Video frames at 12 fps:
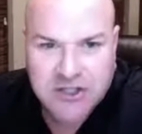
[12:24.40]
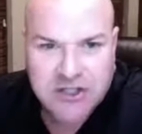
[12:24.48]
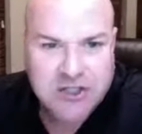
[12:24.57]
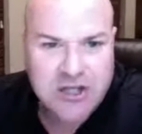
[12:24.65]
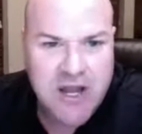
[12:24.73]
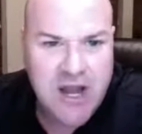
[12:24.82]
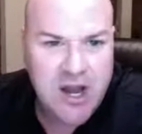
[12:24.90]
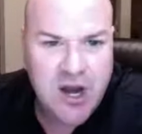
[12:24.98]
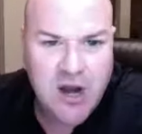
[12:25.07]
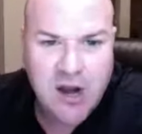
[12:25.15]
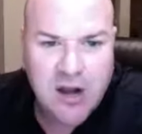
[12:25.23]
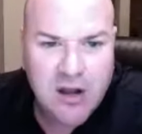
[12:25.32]

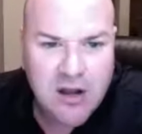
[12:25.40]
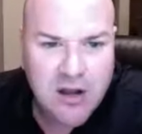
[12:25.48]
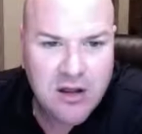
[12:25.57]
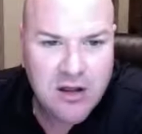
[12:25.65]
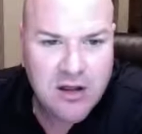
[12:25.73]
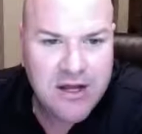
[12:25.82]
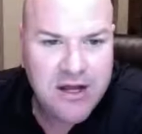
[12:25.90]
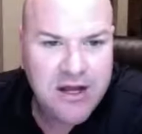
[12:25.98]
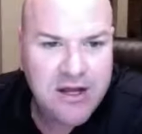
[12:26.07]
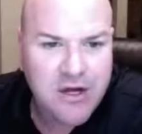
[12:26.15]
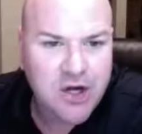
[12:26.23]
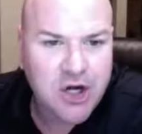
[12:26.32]
Share
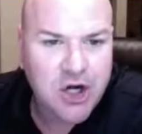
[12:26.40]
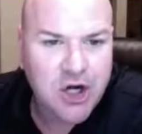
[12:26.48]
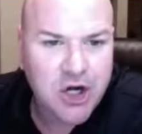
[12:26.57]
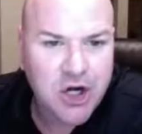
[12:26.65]
here.